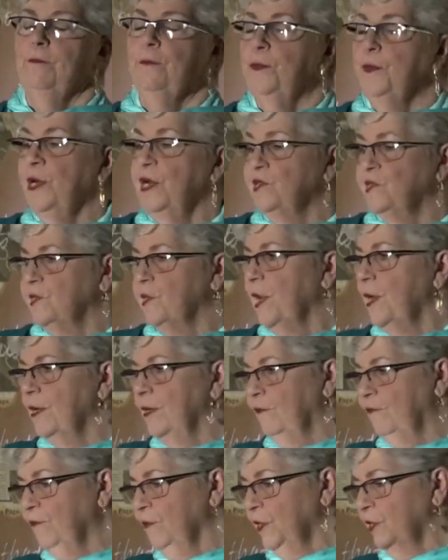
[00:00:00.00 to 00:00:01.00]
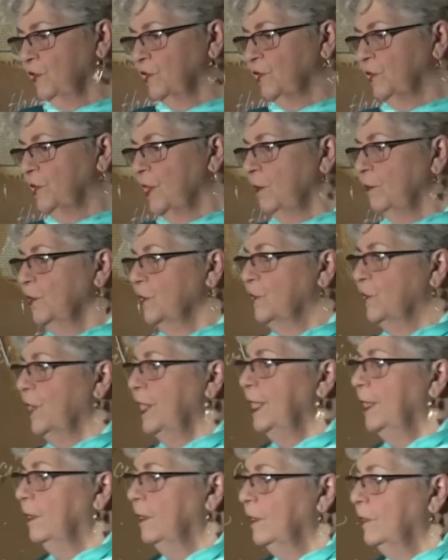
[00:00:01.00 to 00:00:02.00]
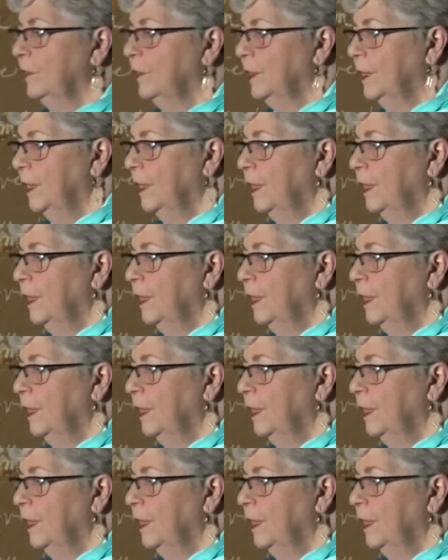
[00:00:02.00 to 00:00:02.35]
press conference that was held